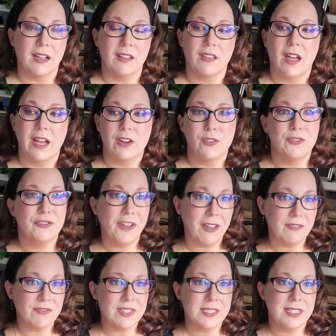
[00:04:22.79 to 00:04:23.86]
A lot of
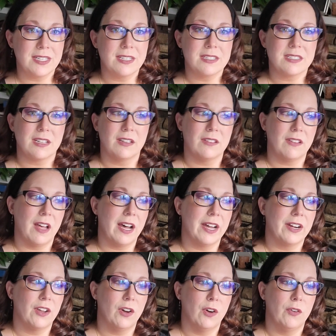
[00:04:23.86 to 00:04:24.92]
vet visits, a
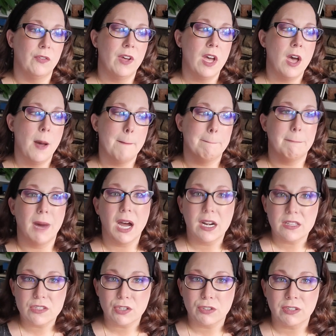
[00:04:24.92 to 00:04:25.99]
lot of
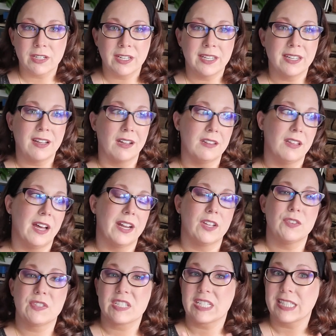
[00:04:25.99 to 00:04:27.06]
monitoring, a lot
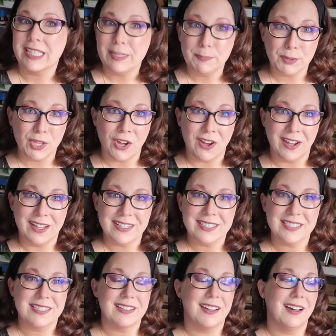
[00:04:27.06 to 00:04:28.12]
of sleep
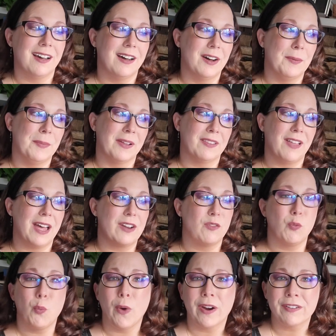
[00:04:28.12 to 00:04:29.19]
lost, um, a lot
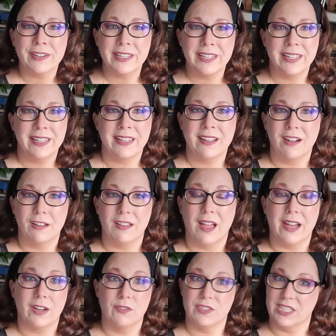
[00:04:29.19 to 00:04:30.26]
of worrying, a
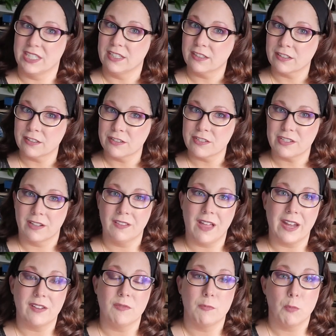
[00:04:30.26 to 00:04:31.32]
lot of tears, a
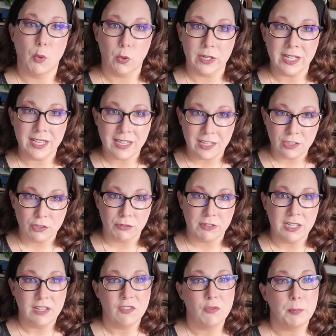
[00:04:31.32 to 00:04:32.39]
lot of mourning and
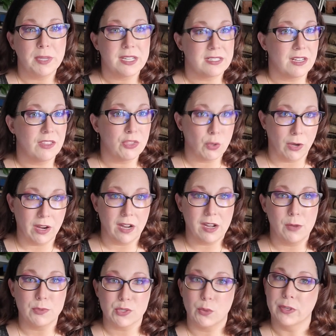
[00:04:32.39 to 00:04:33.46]
grief because I thought
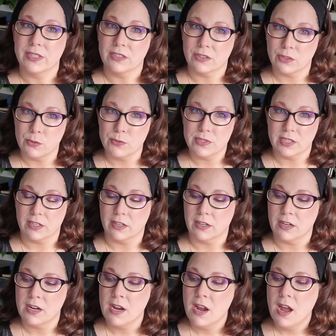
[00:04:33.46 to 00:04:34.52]
I was going to lose
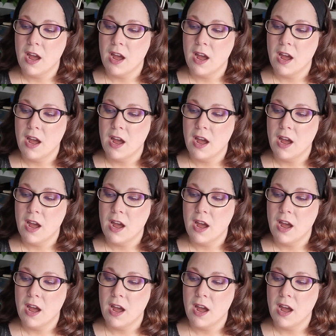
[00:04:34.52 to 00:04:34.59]
her.